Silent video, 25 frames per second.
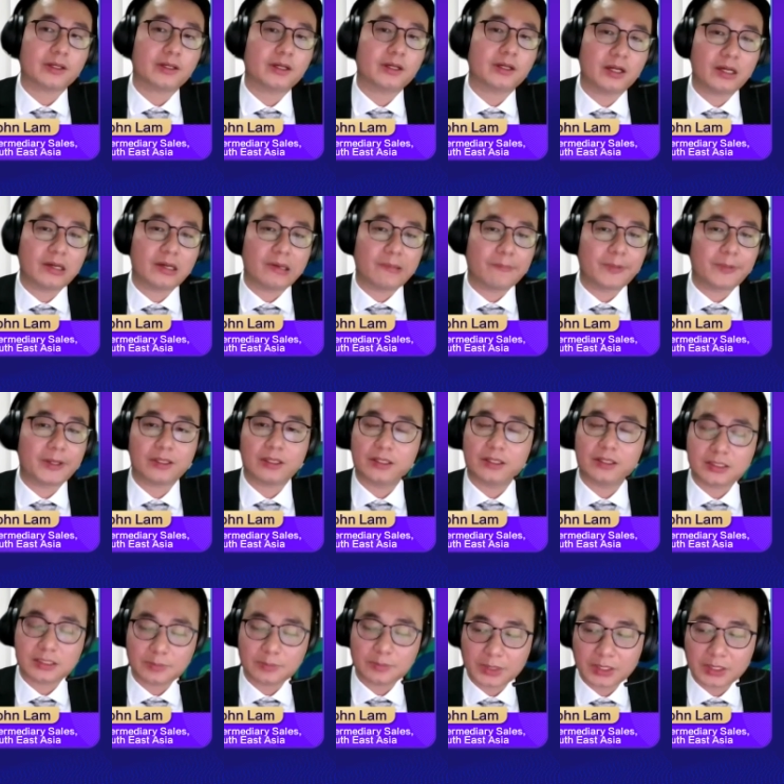But it
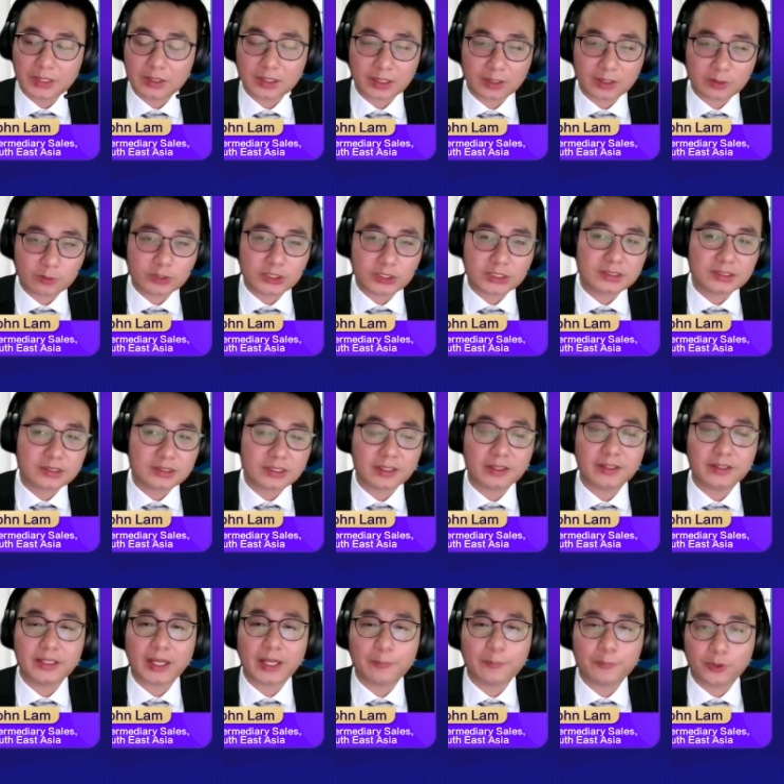doesn't mean that you just take a
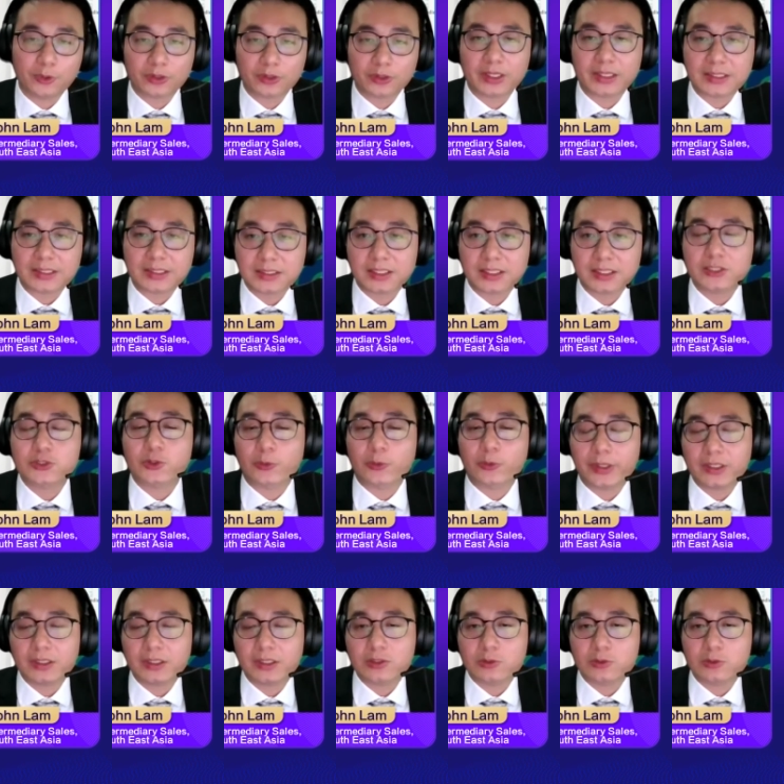dartboard and start
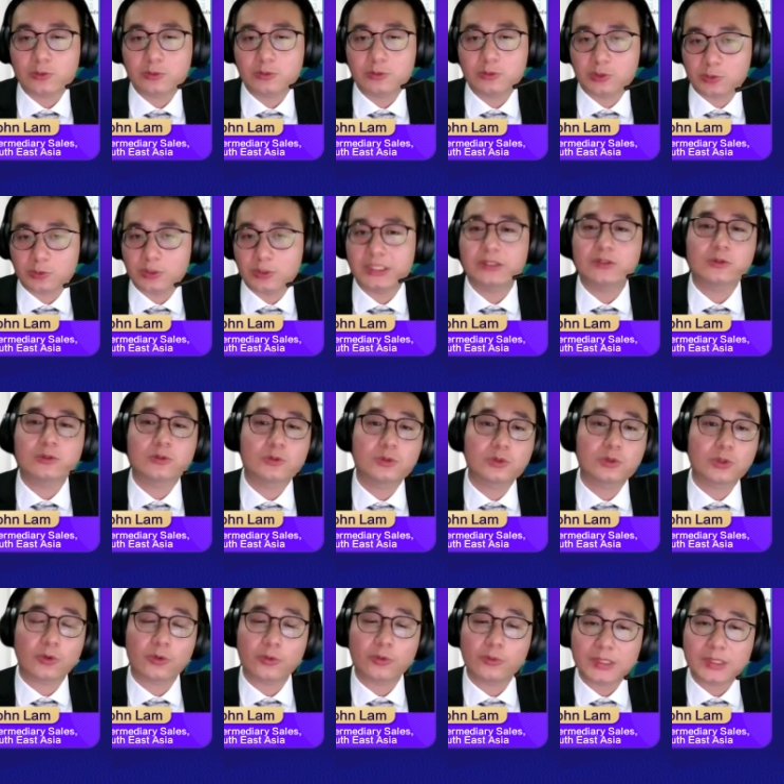throwing. You do need to do
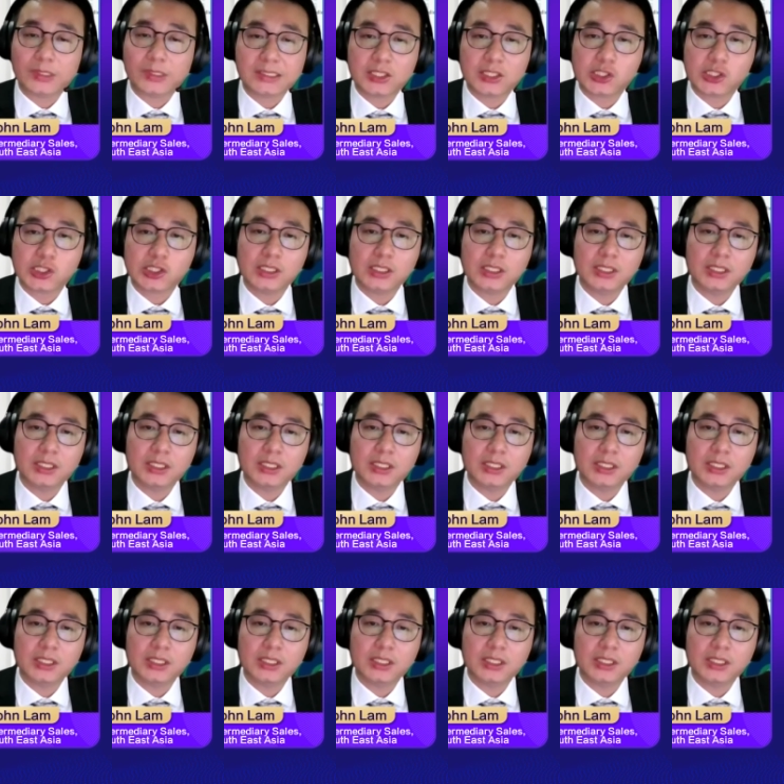your own research